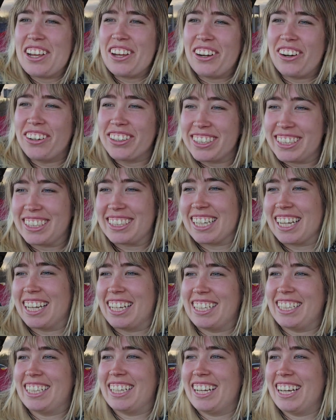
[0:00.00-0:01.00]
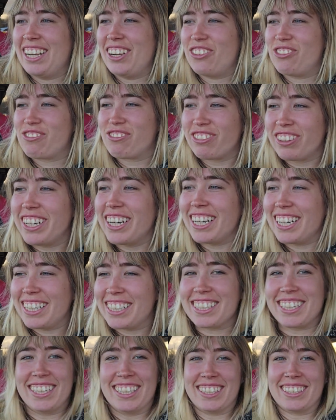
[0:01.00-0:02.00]
Honestly, it really
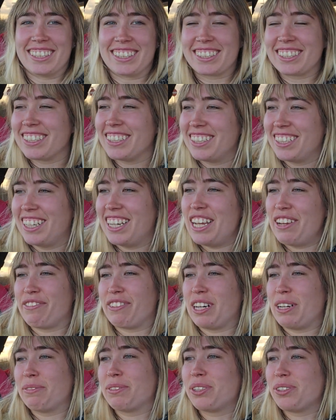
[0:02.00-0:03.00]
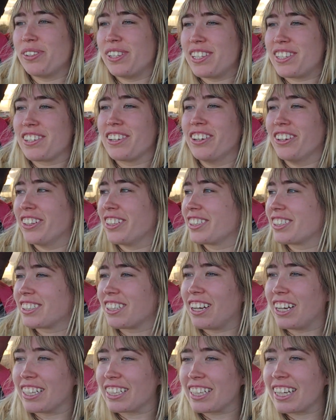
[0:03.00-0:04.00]
does live up to its looks.
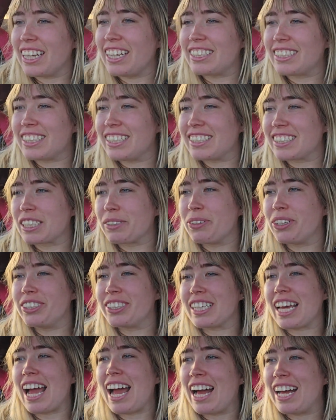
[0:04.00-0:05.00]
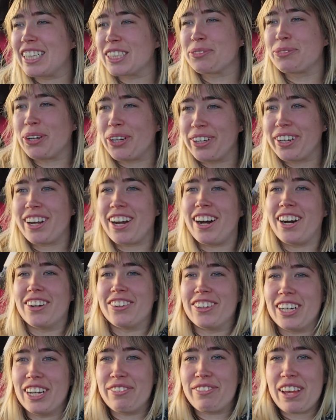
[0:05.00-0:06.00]
Like, it is the most asbo
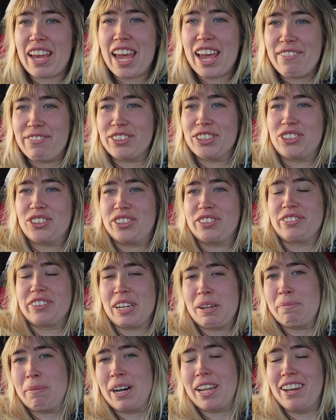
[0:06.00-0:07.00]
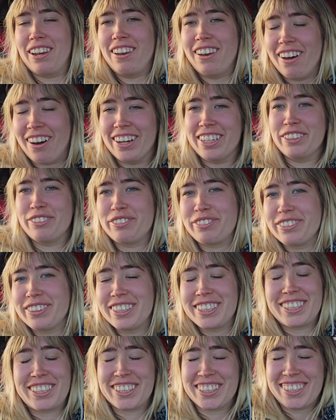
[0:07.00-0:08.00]
car I've ever driven in my life.
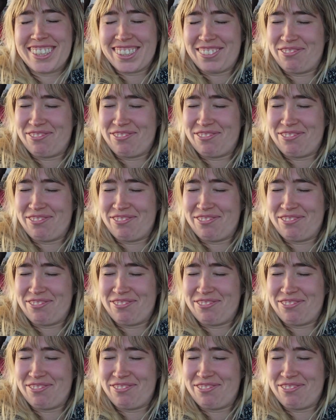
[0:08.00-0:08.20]
It's just